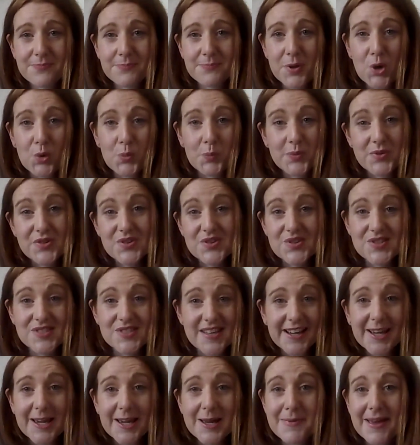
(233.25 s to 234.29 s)
pupils
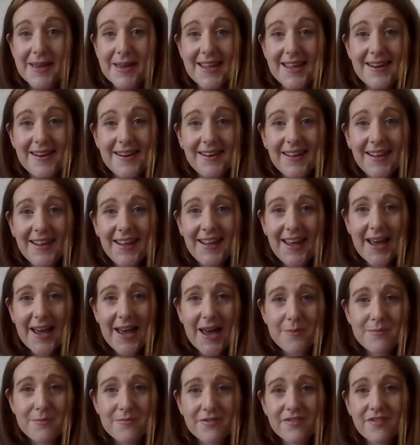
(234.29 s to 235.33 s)
that come in
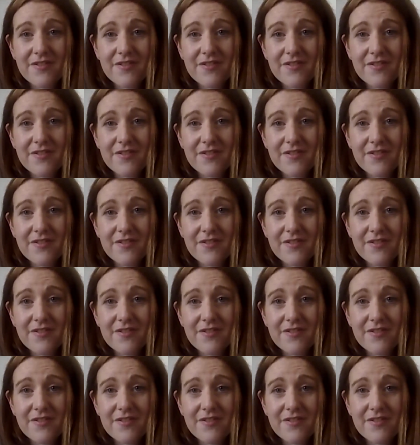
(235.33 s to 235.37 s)
um,